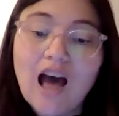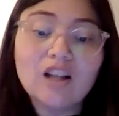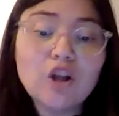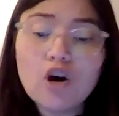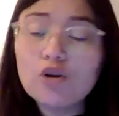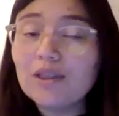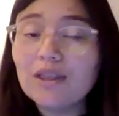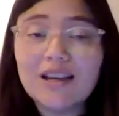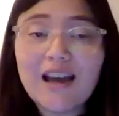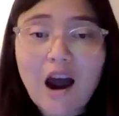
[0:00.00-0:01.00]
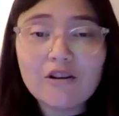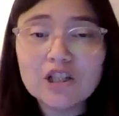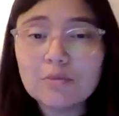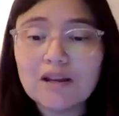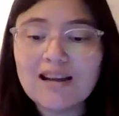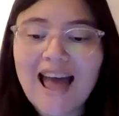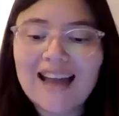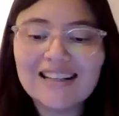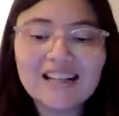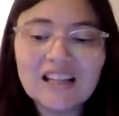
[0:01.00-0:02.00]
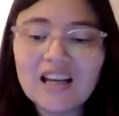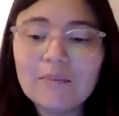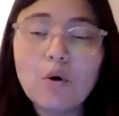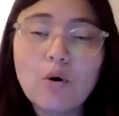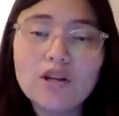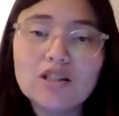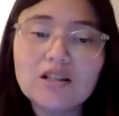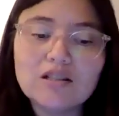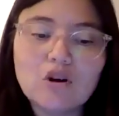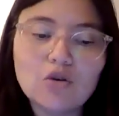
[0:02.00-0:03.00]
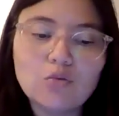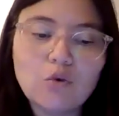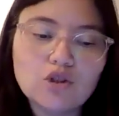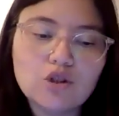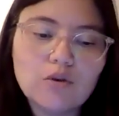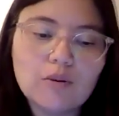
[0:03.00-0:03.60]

along with encouragement and clear pointers on what